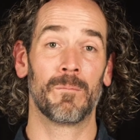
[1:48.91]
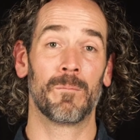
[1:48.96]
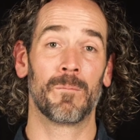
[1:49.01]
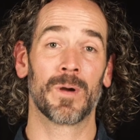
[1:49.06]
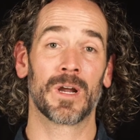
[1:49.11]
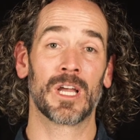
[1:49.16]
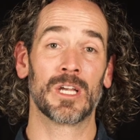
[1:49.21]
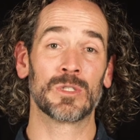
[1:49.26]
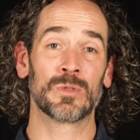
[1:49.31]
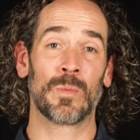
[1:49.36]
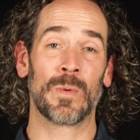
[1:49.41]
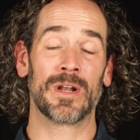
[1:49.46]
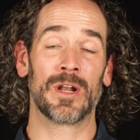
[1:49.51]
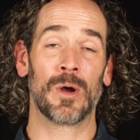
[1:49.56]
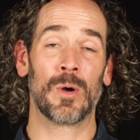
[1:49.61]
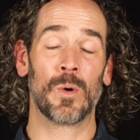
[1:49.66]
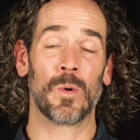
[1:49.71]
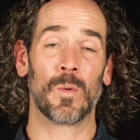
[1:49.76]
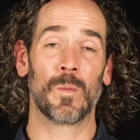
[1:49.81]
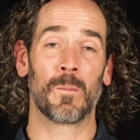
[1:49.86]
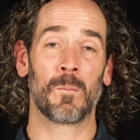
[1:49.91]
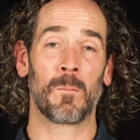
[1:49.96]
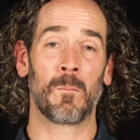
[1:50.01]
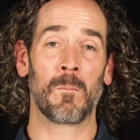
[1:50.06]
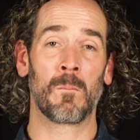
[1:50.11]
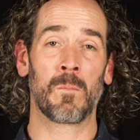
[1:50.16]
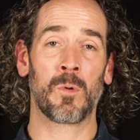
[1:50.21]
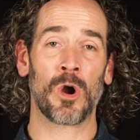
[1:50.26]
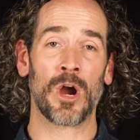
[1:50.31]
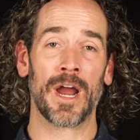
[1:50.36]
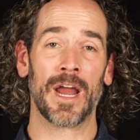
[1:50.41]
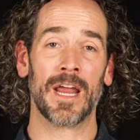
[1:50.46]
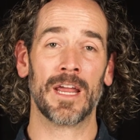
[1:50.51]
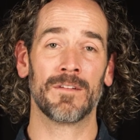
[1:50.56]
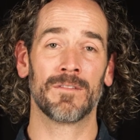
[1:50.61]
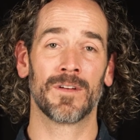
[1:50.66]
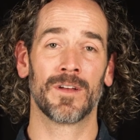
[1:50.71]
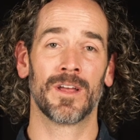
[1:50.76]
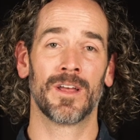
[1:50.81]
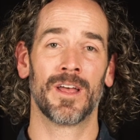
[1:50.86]
Because we don't
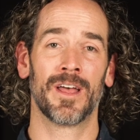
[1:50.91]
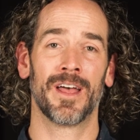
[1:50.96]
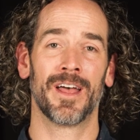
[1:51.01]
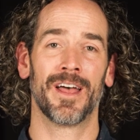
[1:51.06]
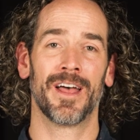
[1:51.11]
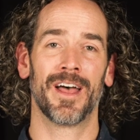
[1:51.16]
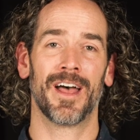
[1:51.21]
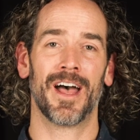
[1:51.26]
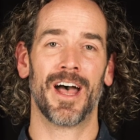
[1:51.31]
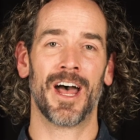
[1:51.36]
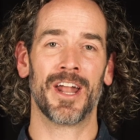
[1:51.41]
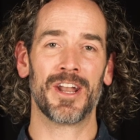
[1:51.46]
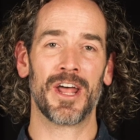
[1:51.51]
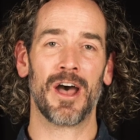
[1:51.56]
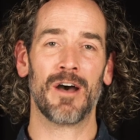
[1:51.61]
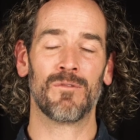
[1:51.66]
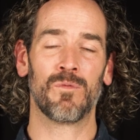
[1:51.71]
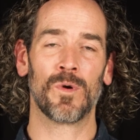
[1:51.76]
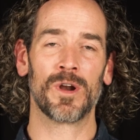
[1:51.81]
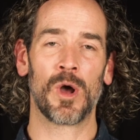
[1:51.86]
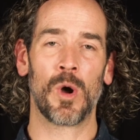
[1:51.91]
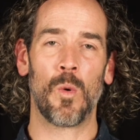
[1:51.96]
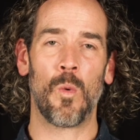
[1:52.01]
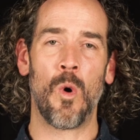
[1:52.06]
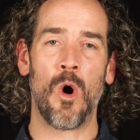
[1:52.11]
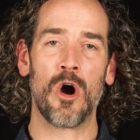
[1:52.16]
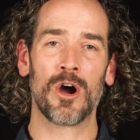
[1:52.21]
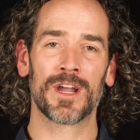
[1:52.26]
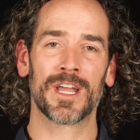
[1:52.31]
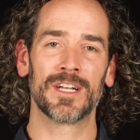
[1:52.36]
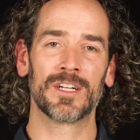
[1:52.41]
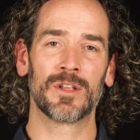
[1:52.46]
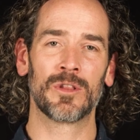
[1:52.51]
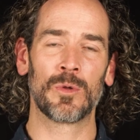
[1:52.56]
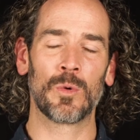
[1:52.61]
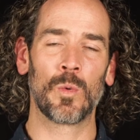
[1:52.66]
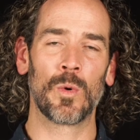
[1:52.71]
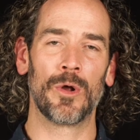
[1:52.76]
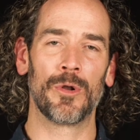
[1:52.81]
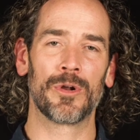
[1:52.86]
brave enough. We don't walk into
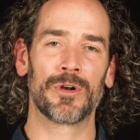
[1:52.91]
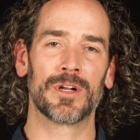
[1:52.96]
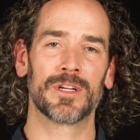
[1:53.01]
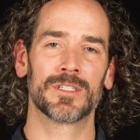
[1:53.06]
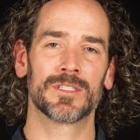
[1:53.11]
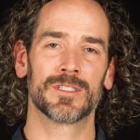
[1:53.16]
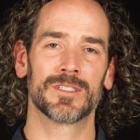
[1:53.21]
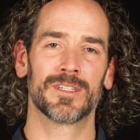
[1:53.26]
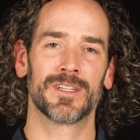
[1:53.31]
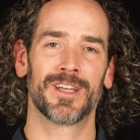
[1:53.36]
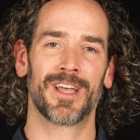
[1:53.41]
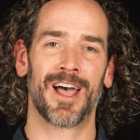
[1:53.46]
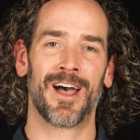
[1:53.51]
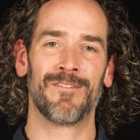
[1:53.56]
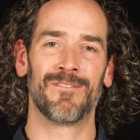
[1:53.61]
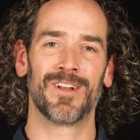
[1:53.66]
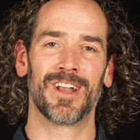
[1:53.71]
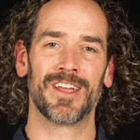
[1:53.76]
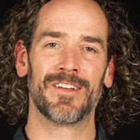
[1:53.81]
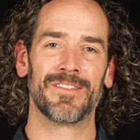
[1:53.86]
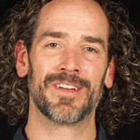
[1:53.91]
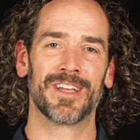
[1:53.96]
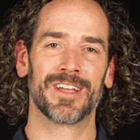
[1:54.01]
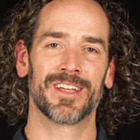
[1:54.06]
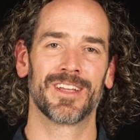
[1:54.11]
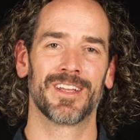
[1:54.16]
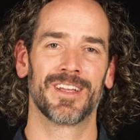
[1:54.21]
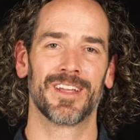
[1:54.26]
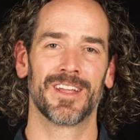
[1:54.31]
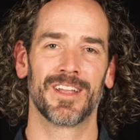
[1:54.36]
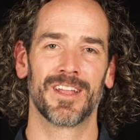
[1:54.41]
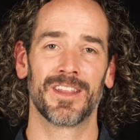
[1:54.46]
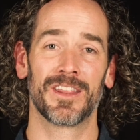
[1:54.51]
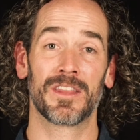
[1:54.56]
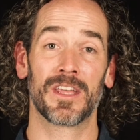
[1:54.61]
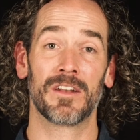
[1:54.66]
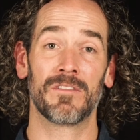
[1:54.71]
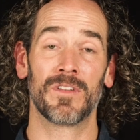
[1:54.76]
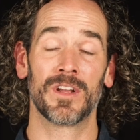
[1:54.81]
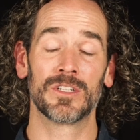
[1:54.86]
the wilderness of living
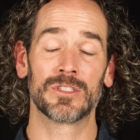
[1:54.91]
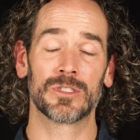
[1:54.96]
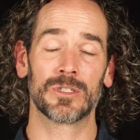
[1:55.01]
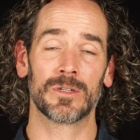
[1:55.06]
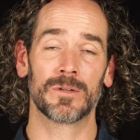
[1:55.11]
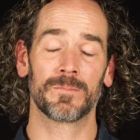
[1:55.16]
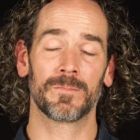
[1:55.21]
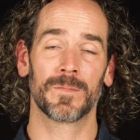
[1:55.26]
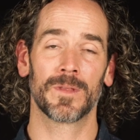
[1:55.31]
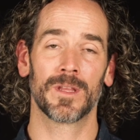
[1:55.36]
the adventure.